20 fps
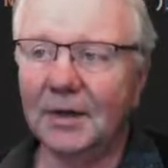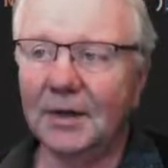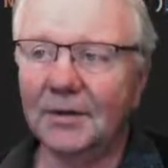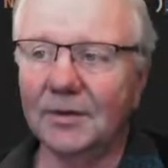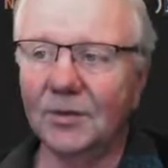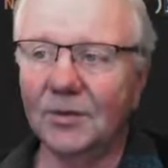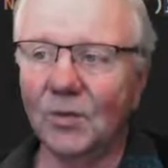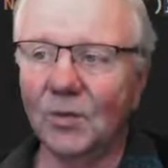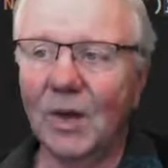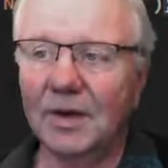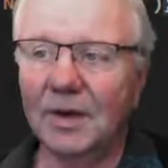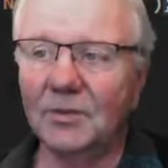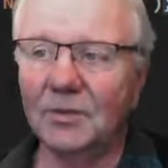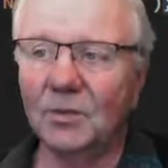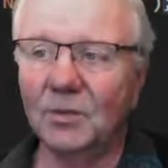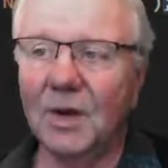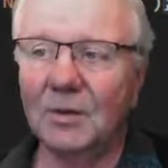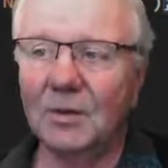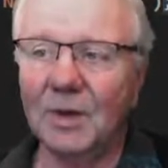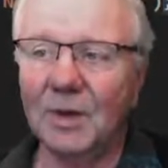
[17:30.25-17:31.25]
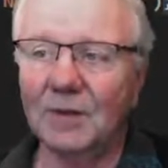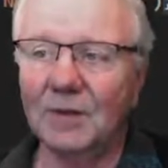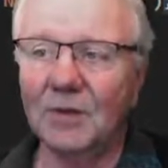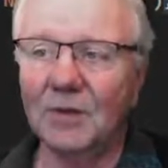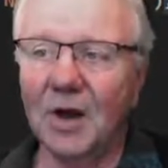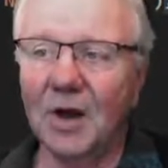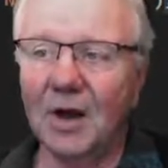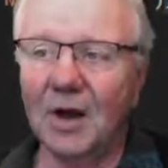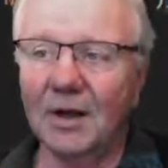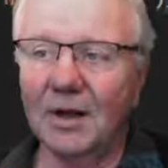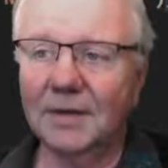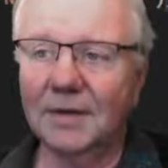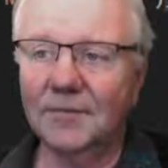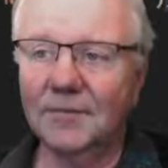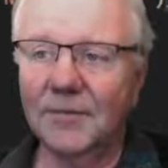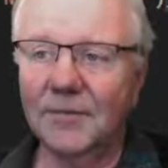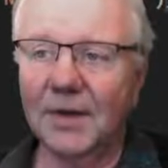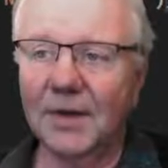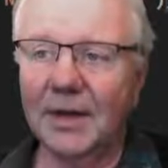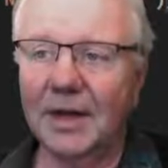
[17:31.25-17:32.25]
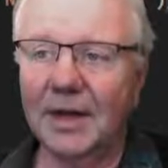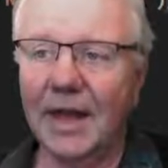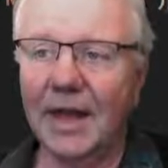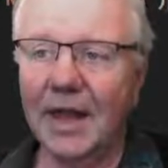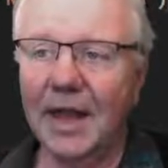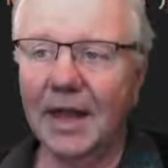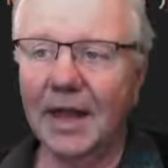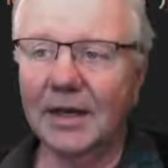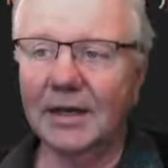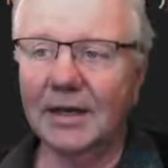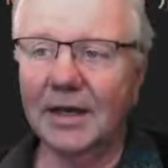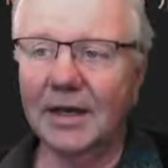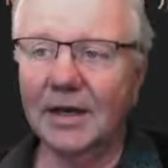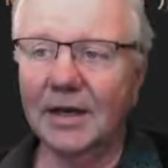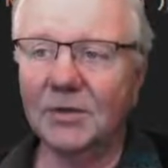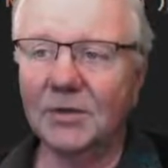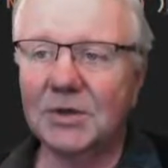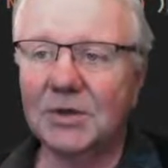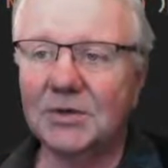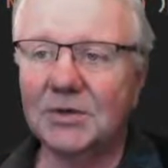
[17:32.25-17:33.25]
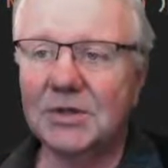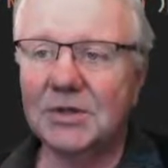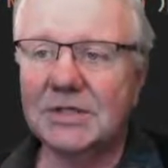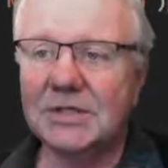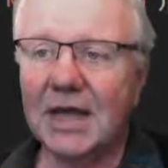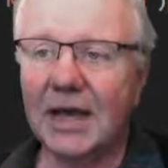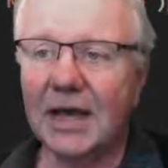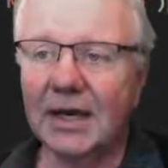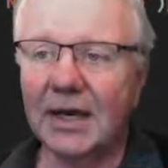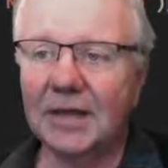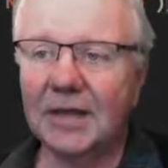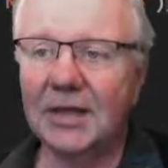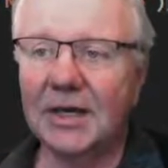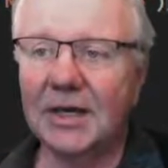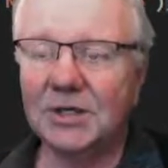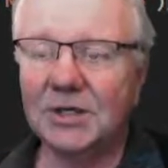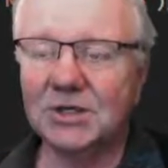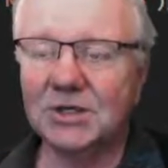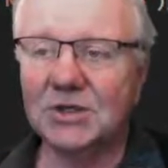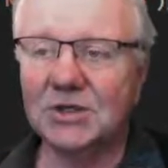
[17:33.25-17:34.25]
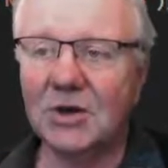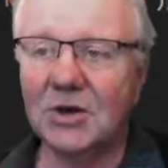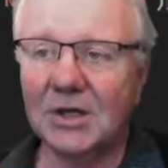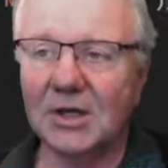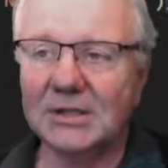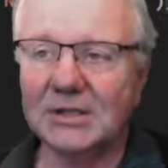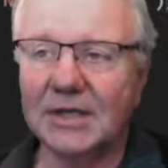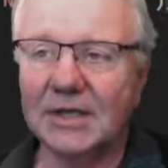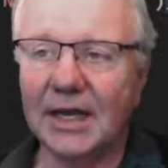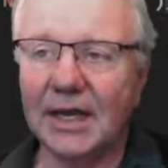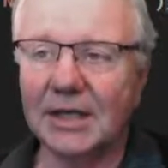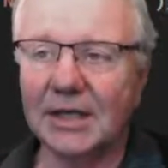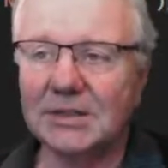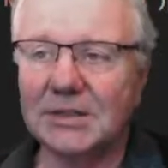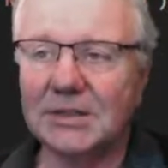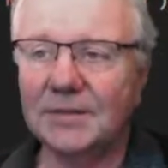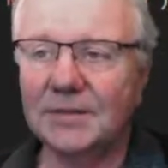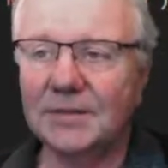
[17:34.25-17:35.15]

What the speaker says: what went wrong, and returns that, and then it just calls next.